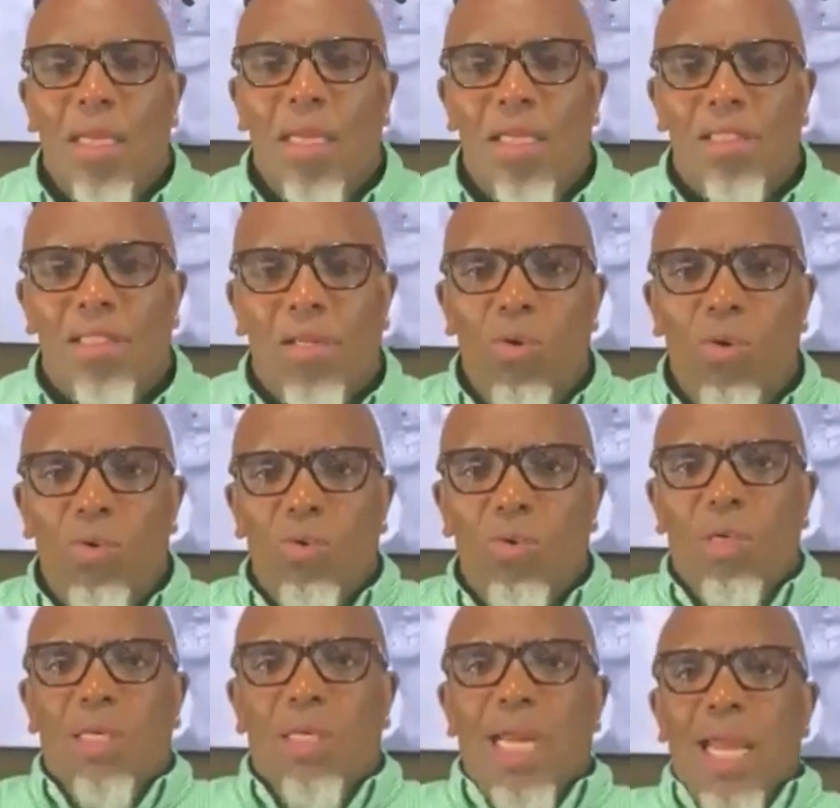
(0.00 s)
And
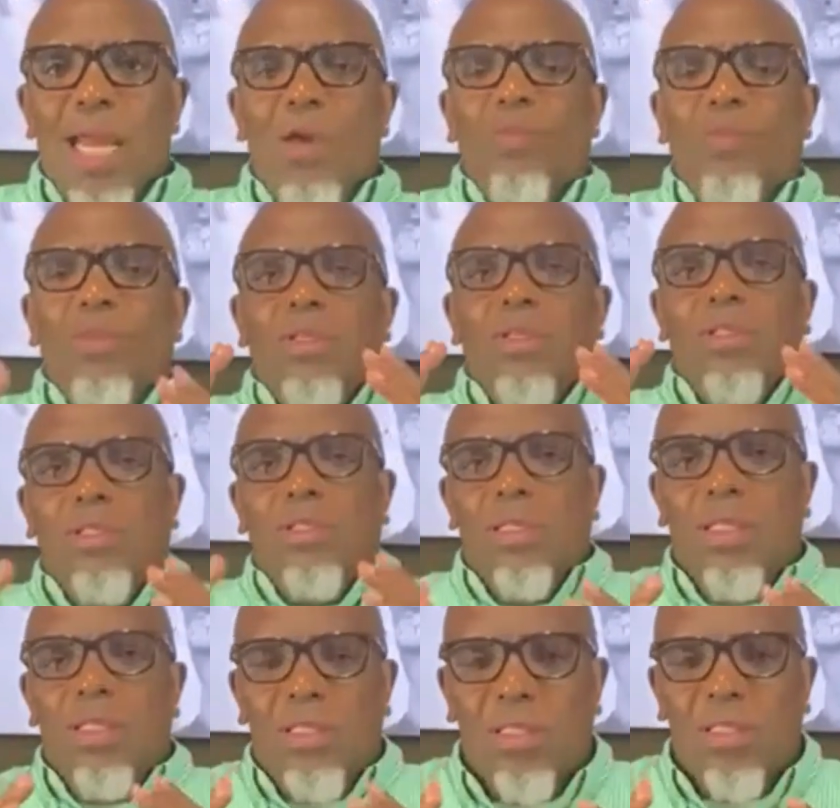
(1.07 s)
so now the
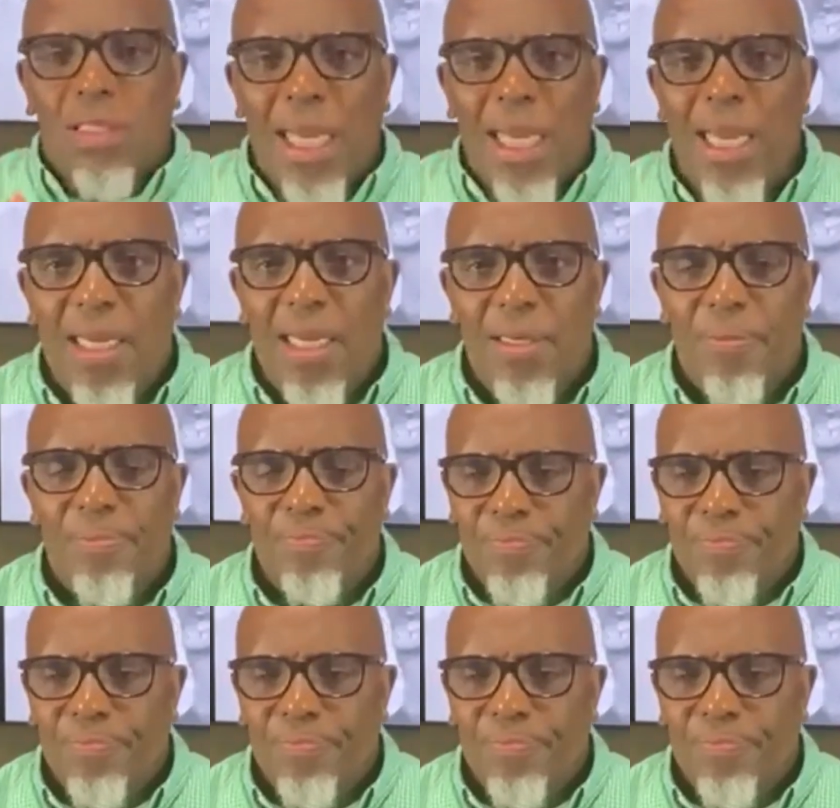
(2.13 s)
state